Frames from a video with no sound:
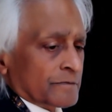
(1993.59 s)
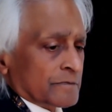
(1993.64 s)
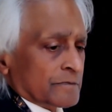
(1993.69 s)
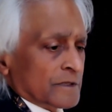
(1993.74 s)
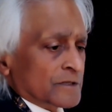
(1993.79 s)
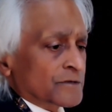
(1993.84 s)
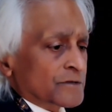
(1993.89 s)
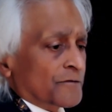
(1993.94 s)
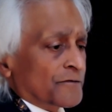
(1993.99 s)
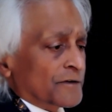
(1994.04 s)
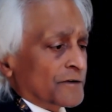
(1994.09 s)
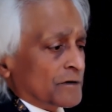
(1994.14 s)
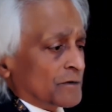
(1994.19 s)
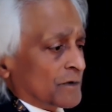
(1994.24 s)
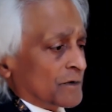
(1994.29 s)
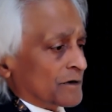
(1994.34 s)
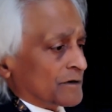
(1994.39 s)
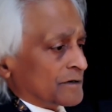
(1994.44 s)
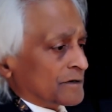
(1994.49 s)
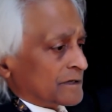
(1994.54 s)
the Sophia
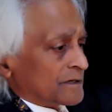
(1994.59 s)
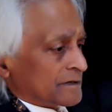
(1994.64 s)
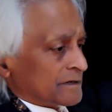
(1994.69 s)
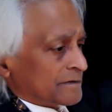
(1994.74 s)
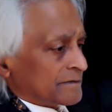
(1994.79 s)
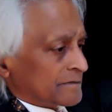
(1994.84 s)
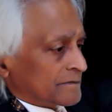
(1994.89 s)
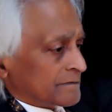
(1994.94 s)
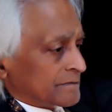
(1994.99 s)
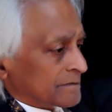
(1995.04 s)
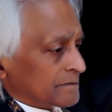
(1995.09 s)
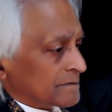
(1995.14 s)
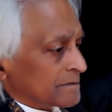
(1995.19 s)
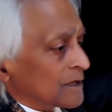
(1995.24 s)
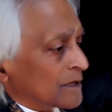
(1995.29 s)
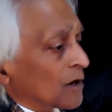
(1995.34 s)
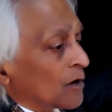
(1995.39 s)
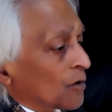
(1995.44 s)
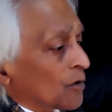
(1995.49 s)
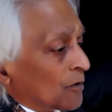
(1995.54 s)
word,
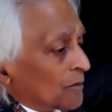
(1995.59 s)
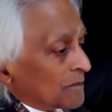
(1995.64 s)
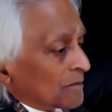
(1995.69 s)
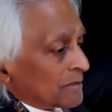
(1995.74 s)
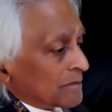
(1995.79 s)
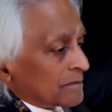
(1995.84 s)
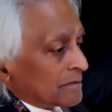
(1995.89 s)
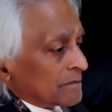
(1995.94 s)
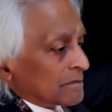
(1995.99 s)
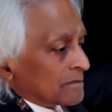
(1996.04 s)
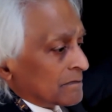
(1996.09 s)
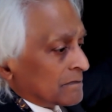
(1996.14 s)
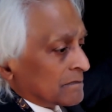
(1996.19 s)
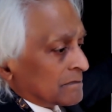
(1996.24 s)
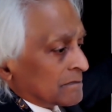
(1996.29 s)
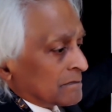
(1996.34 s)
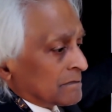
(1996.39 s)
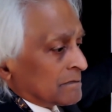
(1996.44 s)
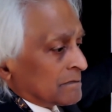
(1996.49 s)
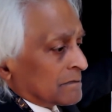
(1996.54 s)
the Om,
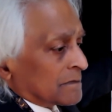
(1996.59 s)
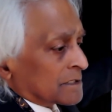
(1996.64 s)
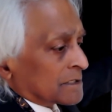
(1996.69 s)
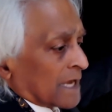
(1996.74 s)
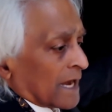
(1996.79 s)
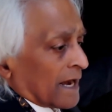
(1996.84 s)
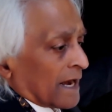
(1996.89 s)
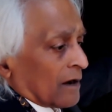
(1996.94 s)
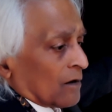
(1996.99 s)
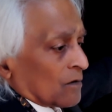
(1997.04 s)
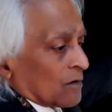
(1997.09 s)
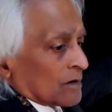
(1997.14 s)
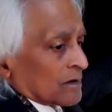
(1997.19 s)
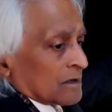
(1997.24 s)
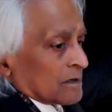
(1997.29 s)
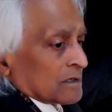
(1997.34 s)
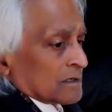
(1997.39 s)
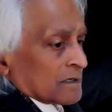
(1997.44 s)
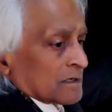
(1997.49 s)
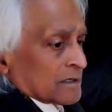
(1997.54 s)
the Tao,
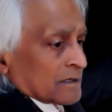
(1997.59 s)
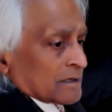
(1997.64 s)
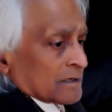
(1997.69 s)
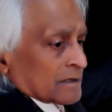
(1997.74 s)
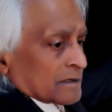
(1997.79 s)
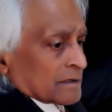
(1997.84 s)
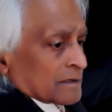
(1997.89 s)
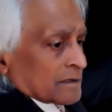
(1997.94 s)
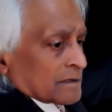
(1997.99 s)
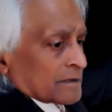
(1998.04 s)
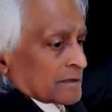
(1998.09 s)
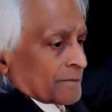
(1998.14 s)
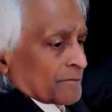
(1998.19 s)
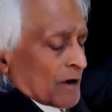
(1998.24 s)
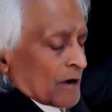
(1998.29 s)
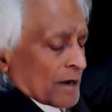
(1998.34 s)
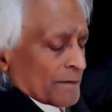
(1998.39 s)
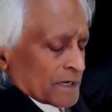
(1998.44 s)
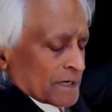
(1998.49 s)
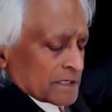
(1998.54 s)
the
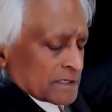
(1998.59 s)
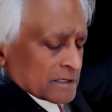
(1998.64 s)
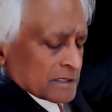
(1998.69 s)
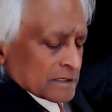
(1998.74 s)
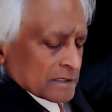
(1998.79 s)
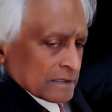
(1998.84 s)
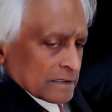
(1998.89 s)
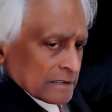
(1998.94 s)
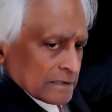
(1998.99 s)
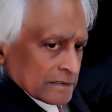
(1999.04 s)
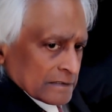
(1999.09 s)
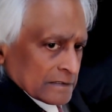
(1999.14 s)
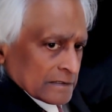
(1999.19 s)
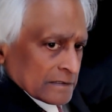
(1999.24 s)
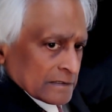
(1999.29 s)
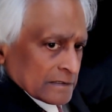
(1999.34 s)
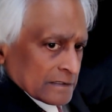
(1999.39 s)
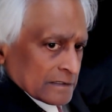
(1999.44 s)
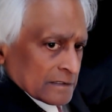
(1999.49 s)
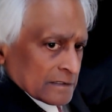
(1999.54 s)
Brahman,
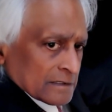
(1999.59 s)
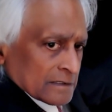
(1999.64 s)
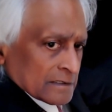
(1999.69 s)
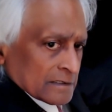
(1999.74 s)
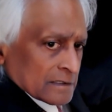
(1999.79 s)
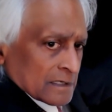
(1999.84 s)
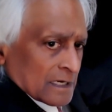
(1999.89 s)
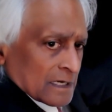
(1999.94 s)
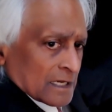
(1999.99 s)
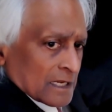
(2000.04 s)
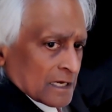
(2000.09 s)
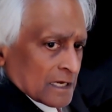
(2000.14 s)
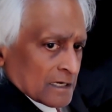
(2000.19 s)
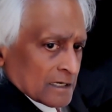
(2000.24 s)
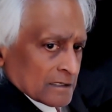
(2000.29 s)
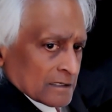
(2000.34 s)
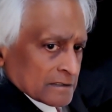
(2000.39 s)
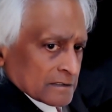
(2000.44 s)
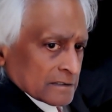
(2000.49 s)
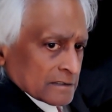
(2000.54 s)

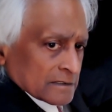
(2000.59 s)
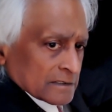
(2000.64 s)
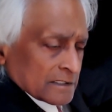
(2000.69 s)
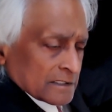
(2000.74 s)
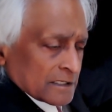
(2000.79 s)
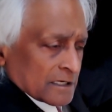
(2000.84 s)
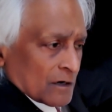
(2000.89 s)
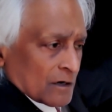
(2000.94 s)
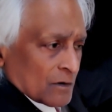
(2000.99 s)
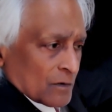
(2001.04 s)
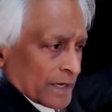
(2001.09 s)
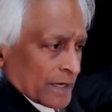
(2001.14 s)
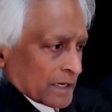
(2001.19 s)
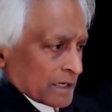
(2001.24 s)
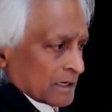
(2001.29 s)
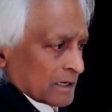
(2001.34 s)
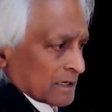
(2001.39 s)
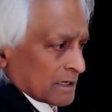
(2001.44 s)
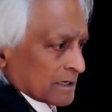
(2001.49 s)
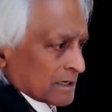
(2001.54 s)
Allah, Yahweh,
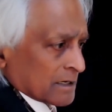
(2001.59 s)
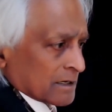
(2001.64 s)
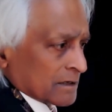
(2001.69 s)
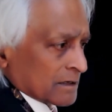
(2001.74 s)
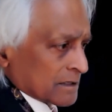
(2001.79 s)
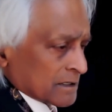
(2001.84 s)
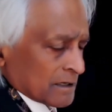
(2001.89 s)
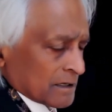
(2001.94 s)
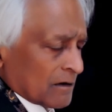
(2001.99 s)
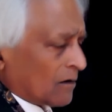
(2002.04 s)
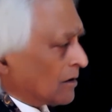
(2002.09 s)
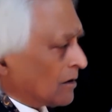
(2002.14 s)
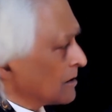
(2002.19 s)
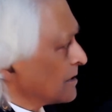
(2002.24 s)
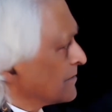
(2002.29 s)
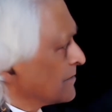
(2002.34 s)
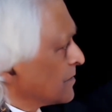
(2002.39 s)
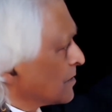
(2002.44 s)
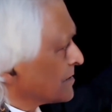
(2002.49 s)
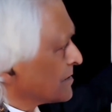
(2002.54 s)
all
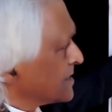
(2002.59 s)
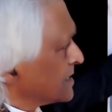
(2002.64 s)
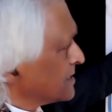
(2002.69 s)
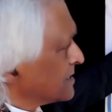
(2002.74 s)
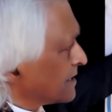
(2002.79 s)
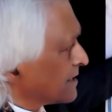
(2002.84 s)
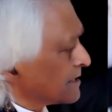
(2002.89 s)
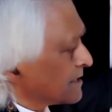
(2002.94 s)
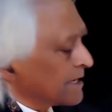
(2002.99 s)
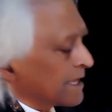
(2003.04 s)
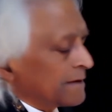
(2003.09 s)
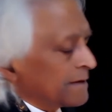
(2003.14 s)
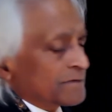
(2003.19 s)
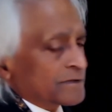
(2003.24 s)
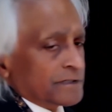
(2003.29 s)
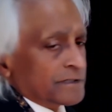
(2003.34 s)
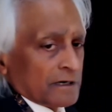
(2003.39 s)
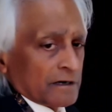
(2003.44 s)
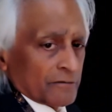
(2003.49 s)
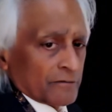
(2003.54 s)
of the authentic
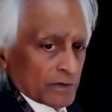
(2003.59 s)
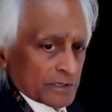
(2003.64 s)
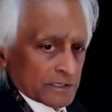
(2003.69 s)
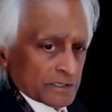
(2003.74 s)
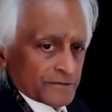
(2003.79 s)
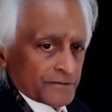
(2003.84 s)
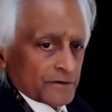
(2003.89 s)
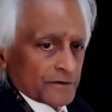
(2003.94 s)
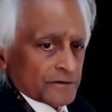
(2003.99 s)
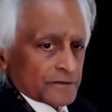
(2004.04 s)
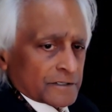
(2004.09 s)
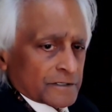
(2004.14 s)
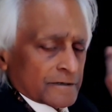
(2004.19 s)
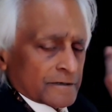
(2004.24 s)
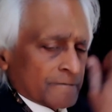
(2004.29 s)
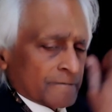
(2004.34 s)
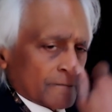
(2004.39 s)
names of what is first.